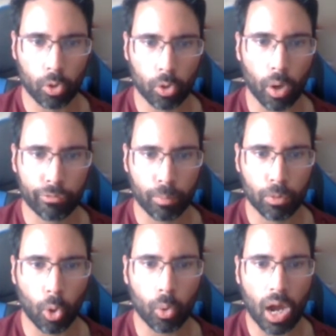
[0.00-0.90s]
we're going
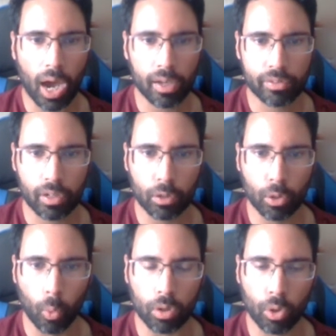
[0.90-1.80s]
from lower highs
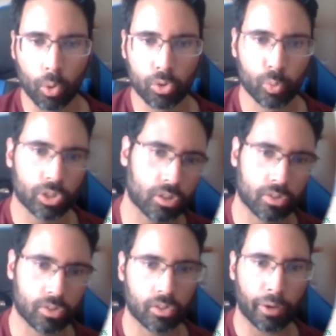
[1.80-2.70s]
and lower lows, which
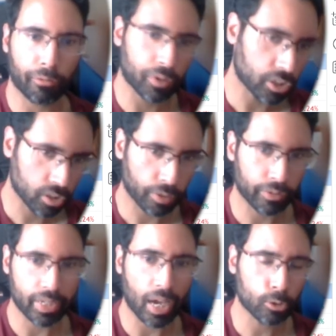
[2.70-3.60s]
is the definition
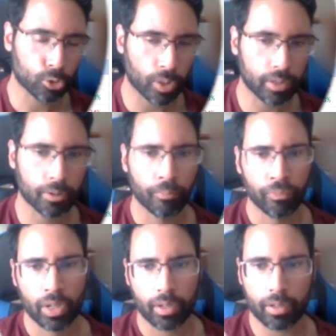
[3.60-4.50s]
of a downtrend,
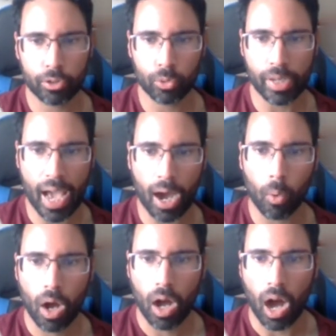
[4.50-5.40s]
into
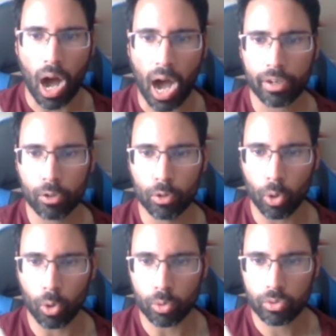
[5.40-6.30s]
now higher
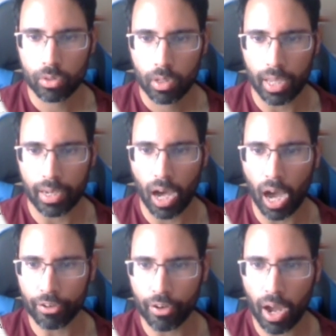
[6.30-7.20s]
lows and
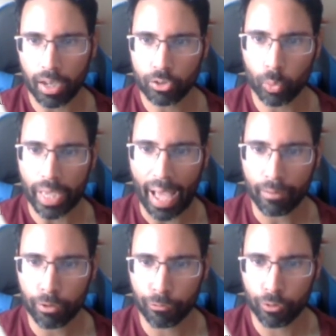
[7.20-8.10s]
higher highs. So we
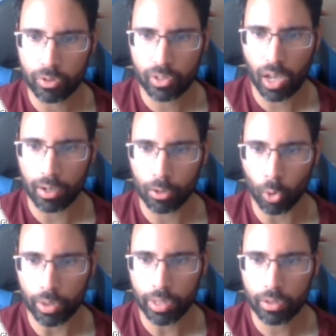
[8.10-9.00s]
have our first
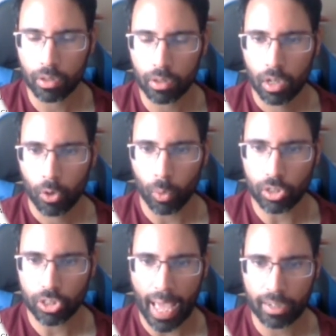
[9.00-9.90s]
higher low here,
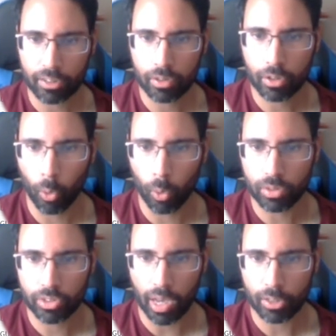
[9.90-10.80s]
which actually
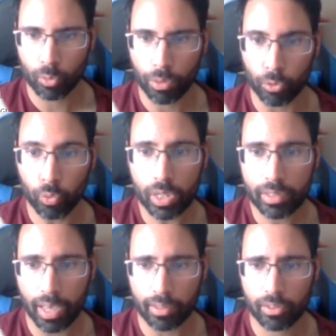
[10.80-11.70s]
coincides with a
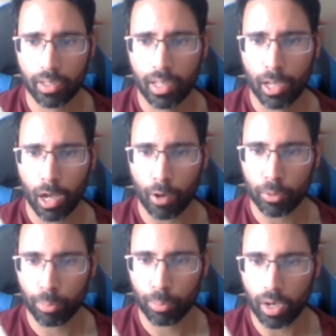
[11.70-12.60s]
retest
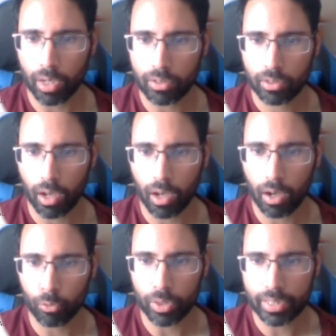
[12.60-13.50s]
of the price
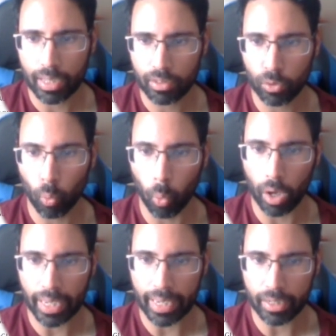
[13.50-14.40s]
uh, retesting
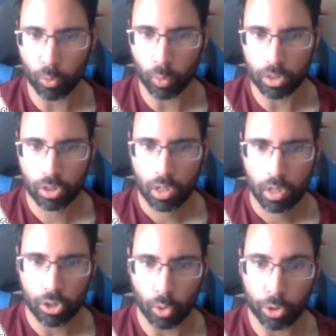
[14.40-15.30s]
180, which
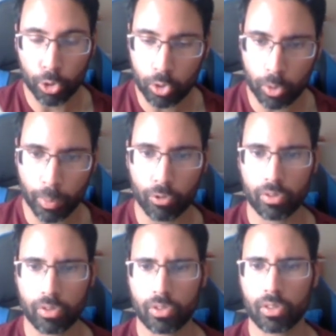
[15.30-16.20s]
you know used to be
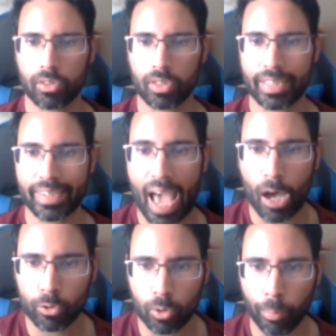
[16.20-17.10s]
resistance, is
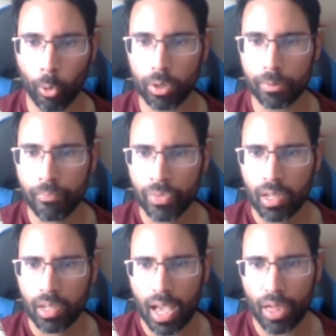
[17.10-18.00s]
now support.
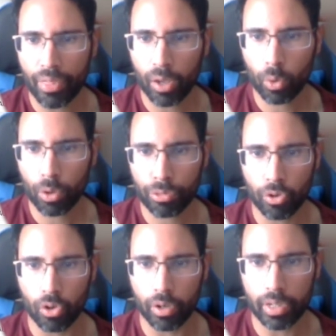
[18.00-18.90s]
And then with
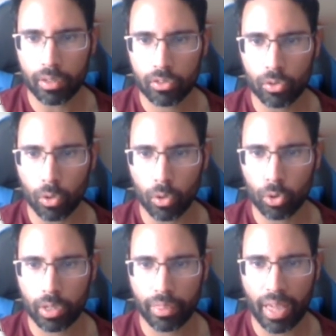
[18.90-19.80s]
earnings, you know,
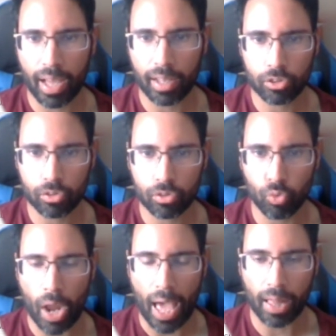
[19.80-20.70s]
look at that just
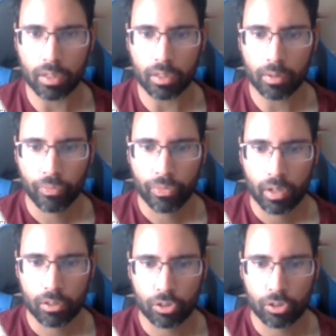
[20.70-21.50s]
rally,